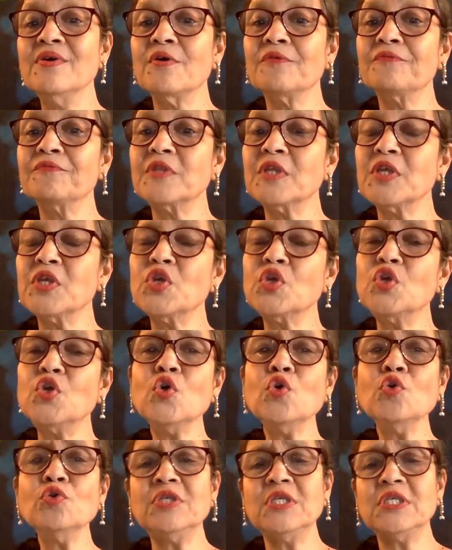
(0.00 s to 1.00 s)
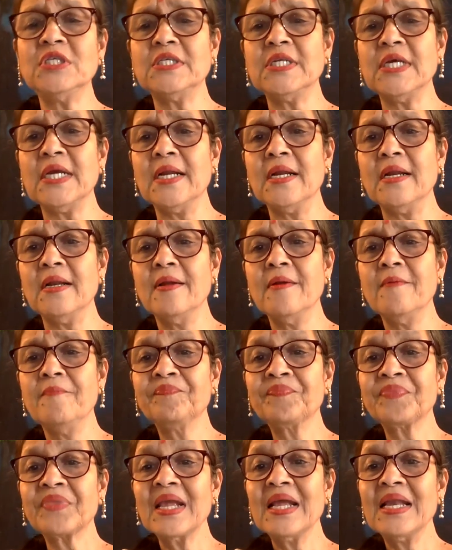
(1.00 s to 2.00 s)
of the huge tail,
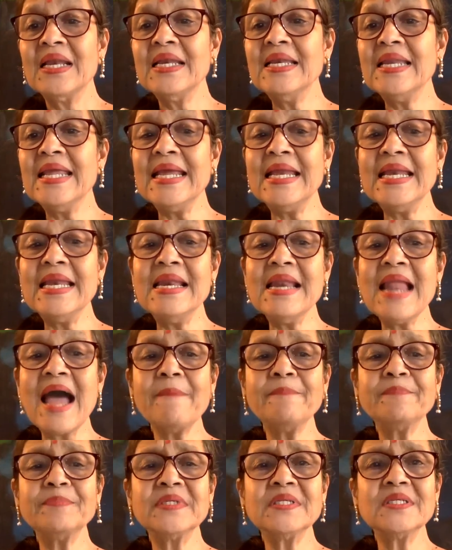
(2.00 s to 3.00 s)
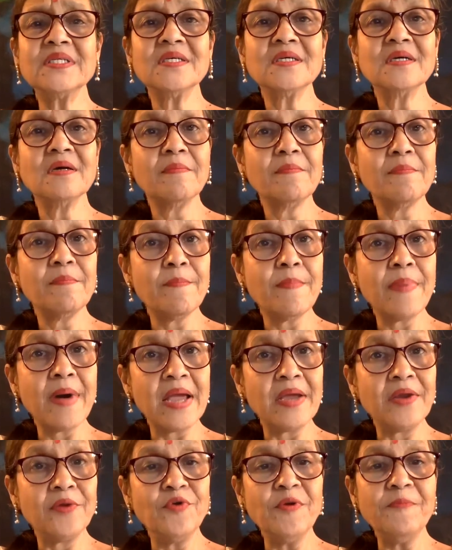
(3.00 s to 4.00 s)
lay lapped by
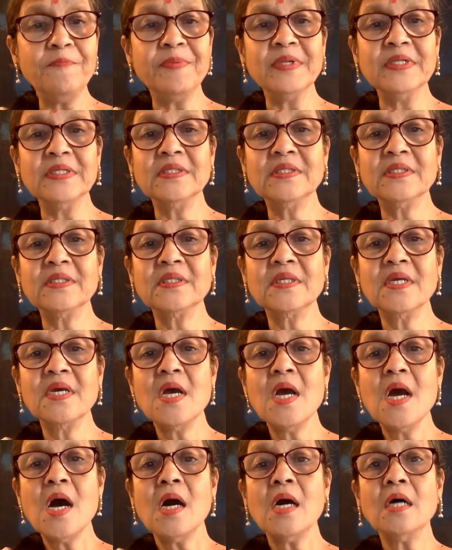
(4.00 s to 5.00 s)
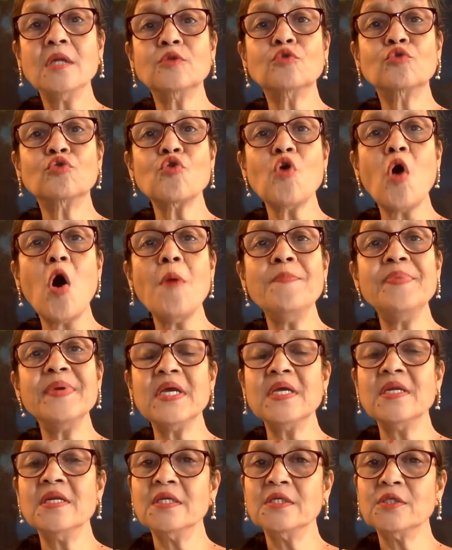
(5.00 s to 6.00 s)
ripples, a throb
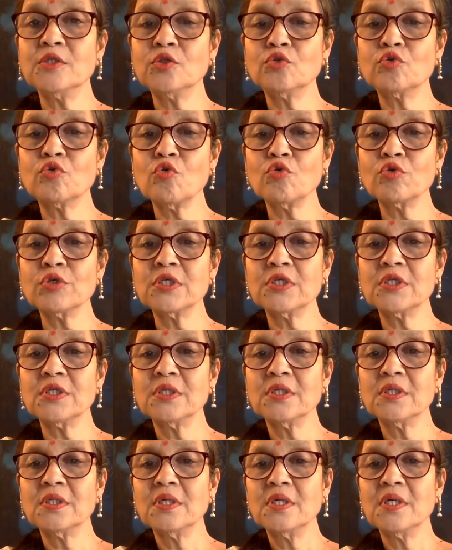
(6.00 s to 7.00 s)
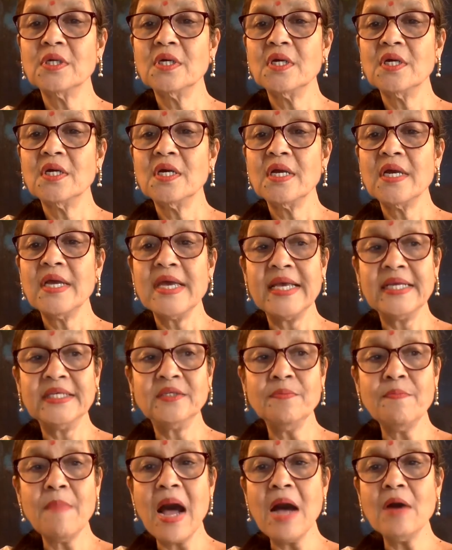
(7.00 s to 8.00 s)
in his throat,
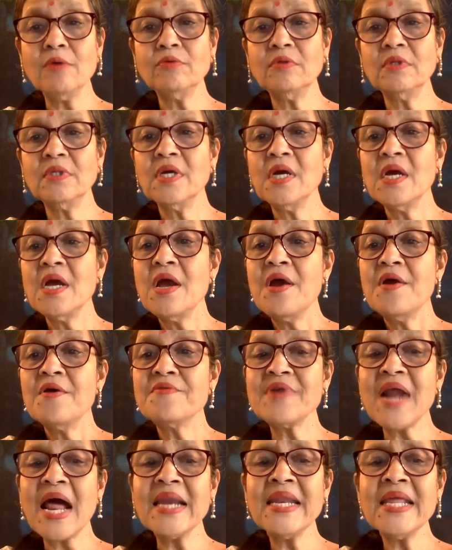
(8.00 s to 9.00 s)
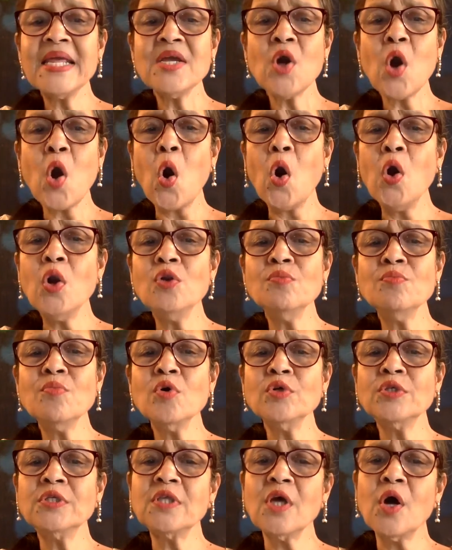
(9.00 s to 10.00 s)
his mouth running
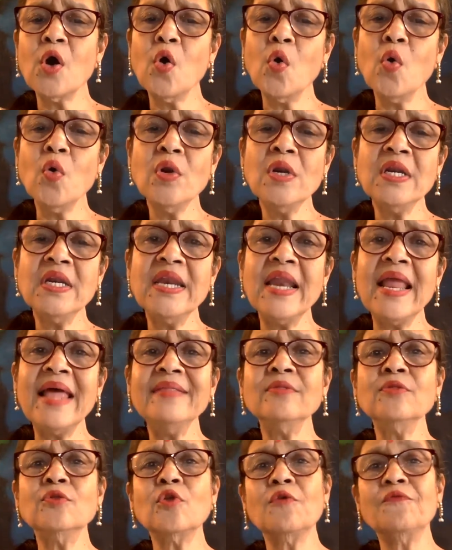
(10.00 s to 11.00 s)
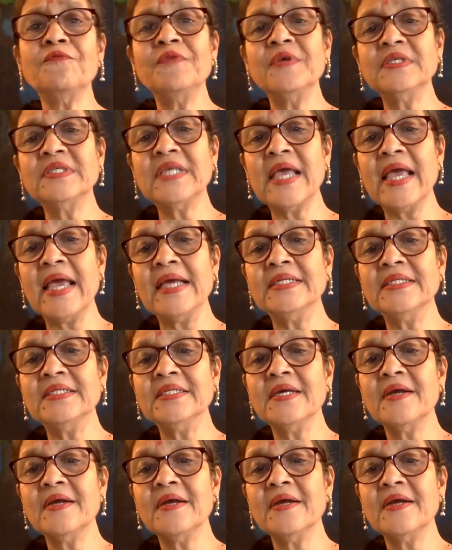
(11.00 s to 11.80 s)
almost the whole length of his head,